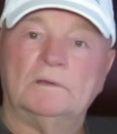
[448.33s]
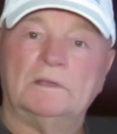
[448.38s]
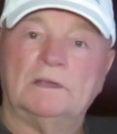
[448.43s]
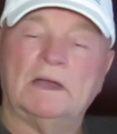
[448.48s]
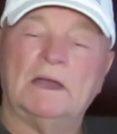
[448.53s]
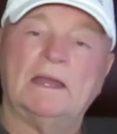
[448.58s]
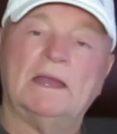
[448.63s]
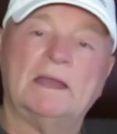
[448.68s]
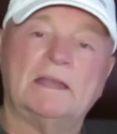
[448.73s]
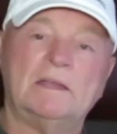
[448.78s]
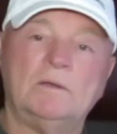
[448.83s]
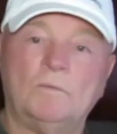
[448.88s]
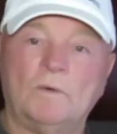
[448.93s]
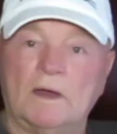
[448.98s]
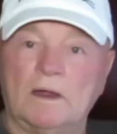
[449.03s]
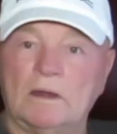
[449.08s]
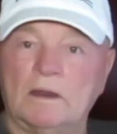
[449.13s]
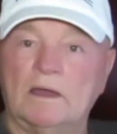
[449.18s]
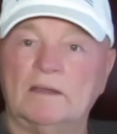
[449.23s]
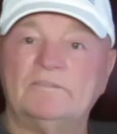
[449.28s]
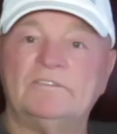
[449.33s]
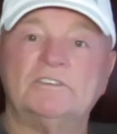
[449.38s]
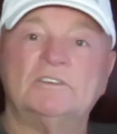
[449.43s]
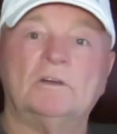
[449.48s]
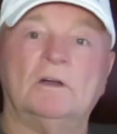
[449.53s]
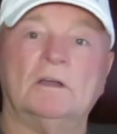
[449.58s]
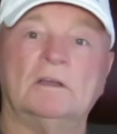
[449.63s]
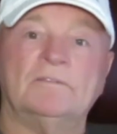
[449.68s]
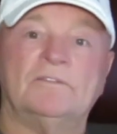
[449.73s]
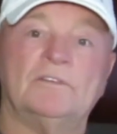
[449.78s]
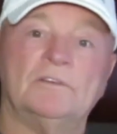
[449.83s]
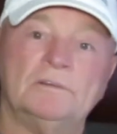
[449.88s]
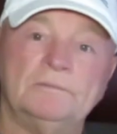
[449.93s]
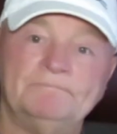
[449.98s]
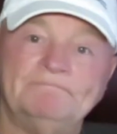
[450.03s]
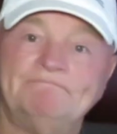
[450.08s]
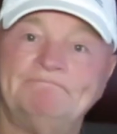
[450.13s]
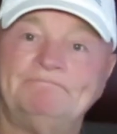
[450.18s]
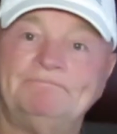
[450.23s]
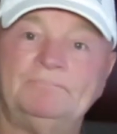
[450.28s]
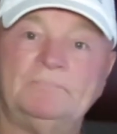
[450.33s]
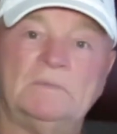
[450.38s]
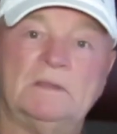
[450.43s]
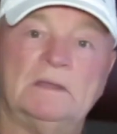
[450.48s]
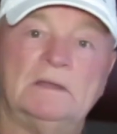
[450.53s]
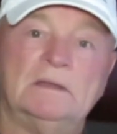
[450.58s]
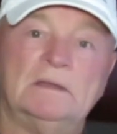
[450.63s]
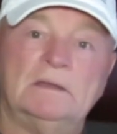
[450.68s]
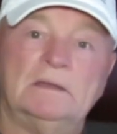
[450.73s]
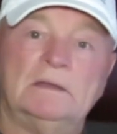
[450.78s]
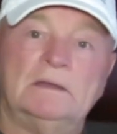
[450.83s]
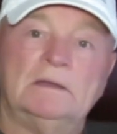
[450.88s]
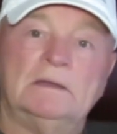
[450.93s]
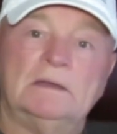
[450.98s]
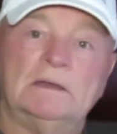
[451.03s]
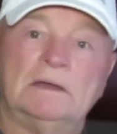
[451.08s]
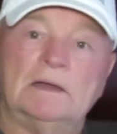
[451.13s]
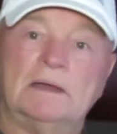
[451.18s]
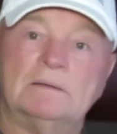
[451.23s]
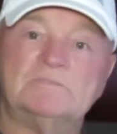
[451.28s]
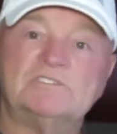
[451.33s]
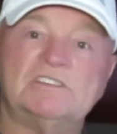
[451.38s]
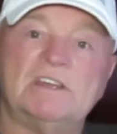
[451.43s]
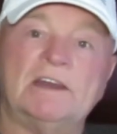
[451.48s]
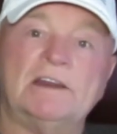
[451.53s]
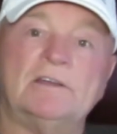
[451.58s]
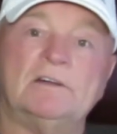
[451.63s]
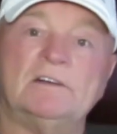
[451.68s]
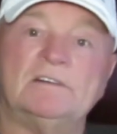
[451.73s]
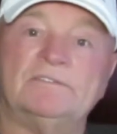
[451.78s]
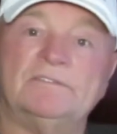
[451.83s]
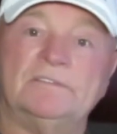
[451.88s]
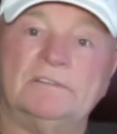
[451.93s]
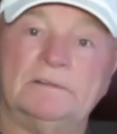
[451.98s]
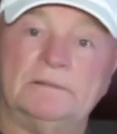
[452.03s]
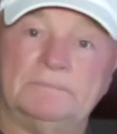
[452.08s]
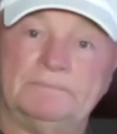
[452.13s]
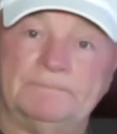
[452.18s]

kayak and wildlife photographer. I'm signing off.